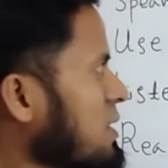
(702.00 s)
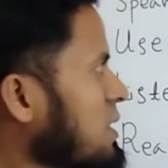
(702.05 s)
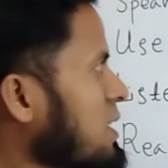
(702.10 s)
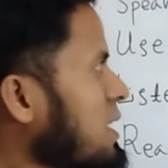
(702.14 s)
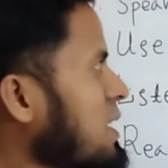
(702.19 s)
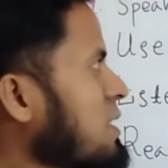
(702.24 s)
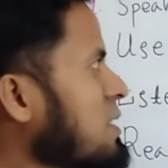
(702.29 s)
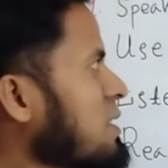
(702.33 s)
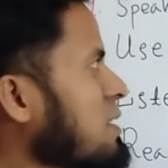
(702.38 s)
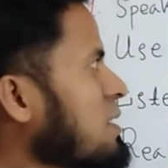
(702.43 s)

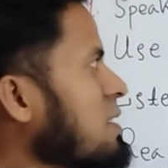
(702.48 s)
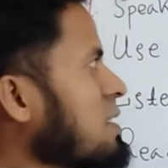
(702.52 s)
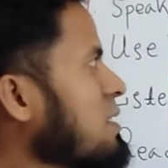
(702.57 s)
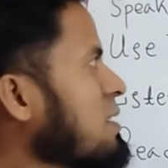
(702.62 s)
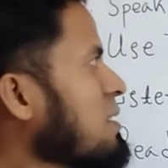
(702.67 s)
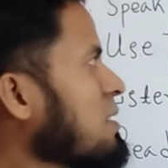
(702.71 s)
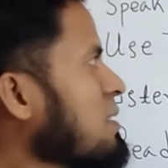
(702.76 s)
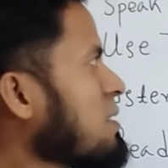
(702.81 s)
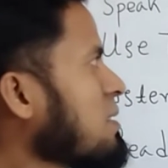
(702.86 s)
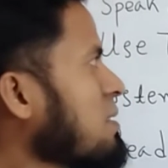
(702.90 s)
Then
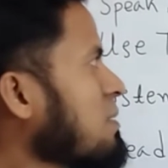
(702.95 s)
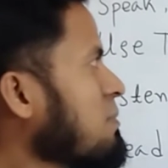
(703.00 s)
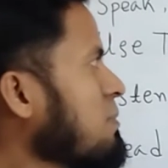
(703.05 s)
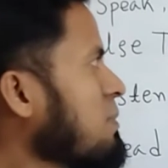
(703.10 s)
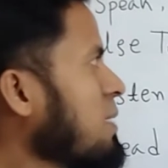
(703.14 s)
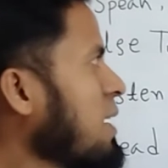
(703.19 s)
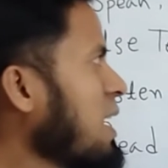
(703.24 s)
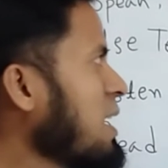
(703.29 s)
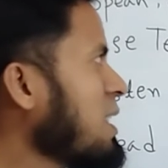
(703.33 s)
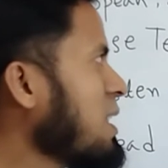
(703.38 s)

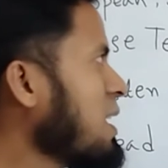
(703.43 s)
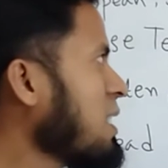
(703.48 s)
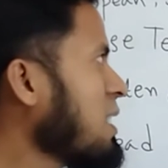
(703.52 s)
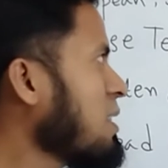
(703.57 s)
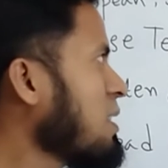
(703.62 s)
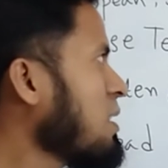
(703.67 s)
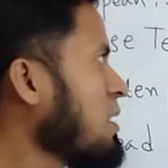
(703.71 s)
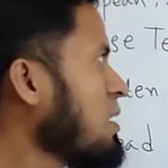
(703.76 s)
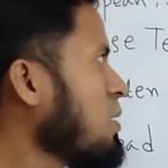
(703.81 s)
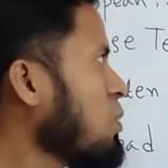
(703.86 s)

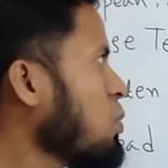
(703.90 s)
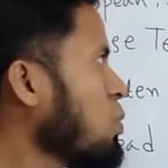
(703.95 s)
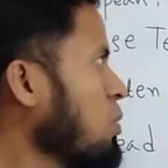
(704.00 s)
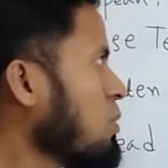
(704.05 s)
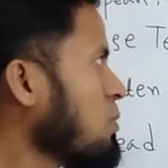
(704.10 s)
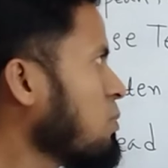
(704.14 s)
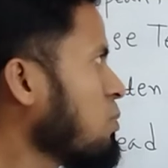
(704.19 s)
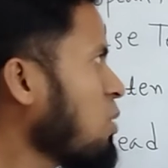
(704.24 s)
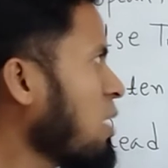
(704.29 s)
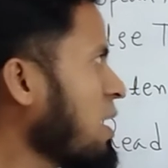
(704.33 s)
final
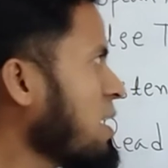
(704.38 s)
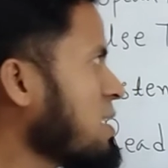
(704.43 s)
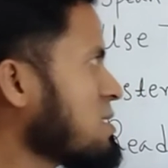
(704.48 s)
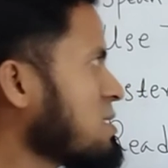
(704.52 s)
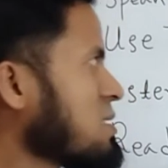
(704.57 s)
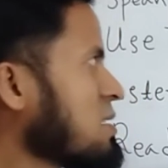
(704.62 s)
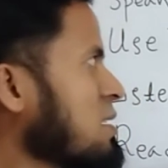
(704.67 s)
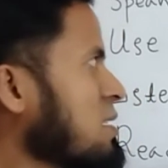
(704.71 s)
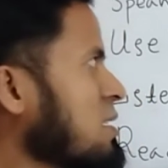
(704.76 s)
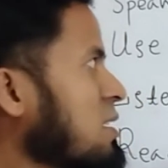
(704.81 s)

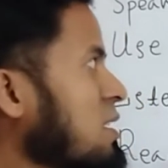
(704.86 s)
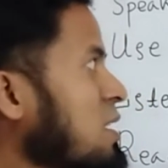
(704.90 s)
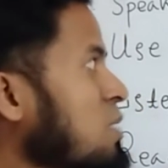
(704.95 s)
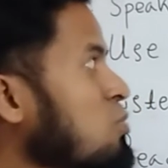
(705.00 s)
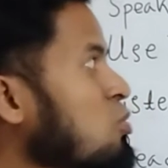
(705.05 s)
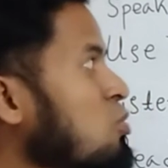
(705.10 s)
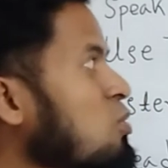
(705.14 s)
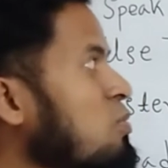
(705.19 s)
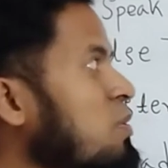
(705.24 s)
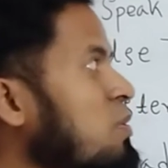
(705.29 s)
point,
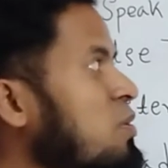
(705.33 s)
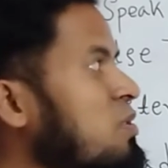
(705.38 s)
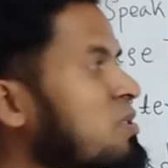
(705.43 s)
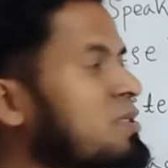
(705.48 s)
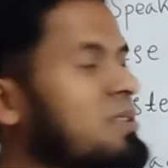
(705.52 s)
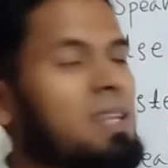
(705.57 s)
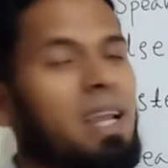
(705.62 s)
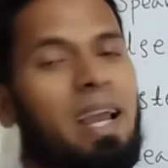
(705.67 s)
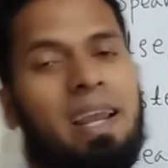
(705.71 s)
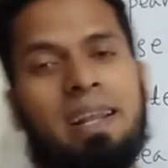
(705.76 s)
remove your
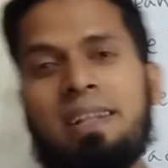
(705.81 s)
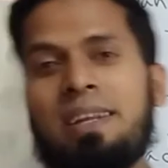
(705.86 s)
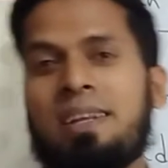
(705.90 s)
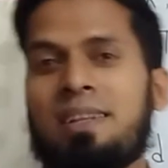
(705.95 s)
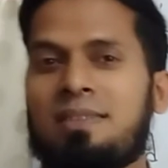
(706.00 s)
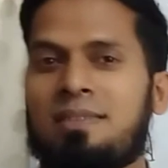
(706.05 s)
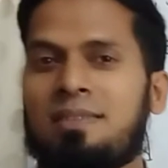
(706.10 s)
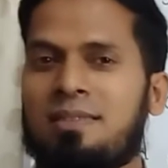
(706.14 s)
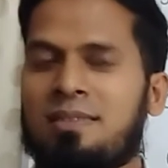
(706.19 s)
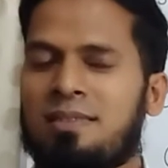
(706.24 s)

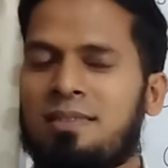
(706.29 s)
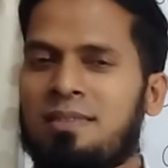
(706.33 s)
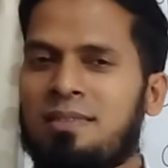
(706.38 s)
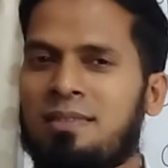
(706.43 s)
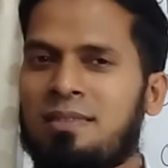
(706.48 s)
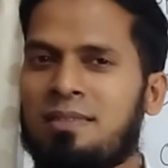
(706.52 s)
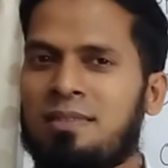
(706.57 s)
sinus.